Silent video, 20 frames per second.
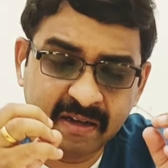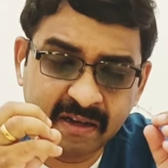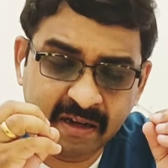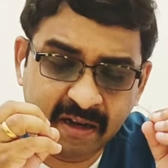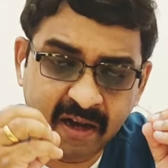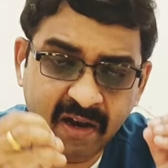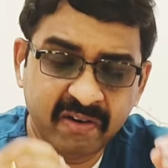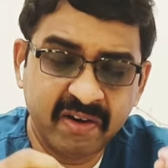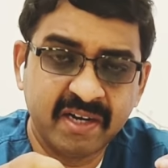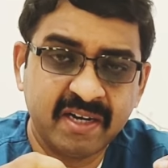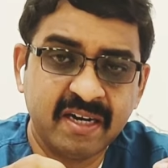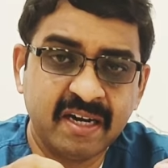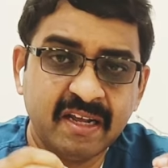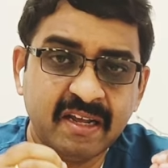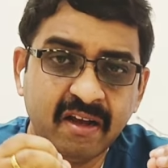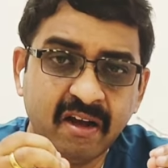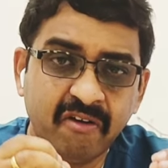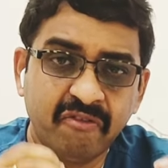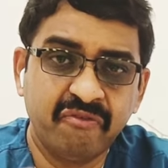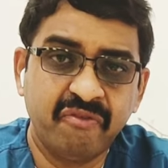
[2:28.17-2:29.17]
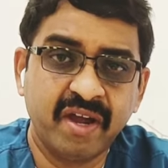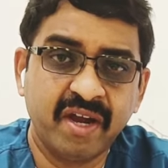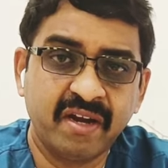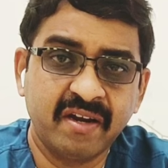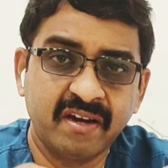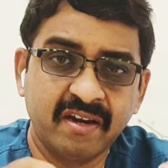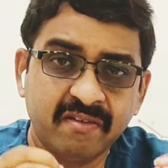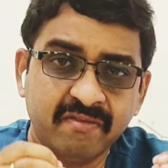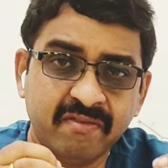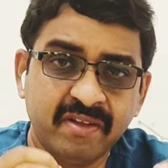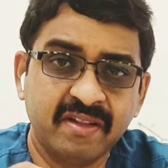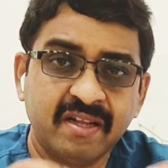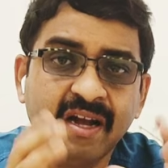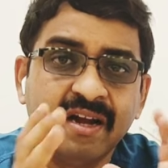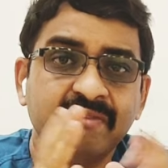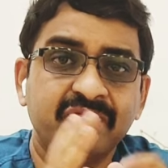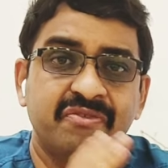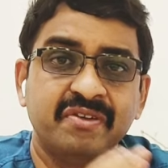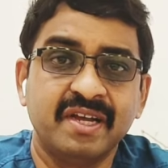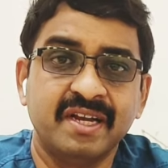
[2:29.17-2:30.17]
currently affected with
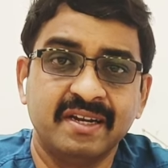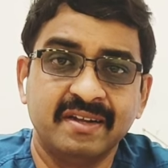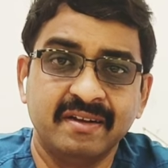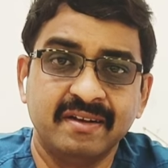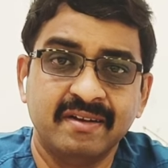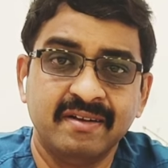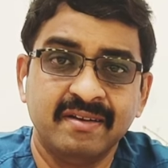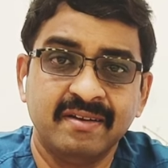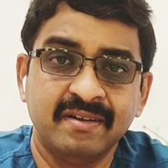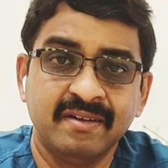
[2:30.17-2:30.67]
heart failure.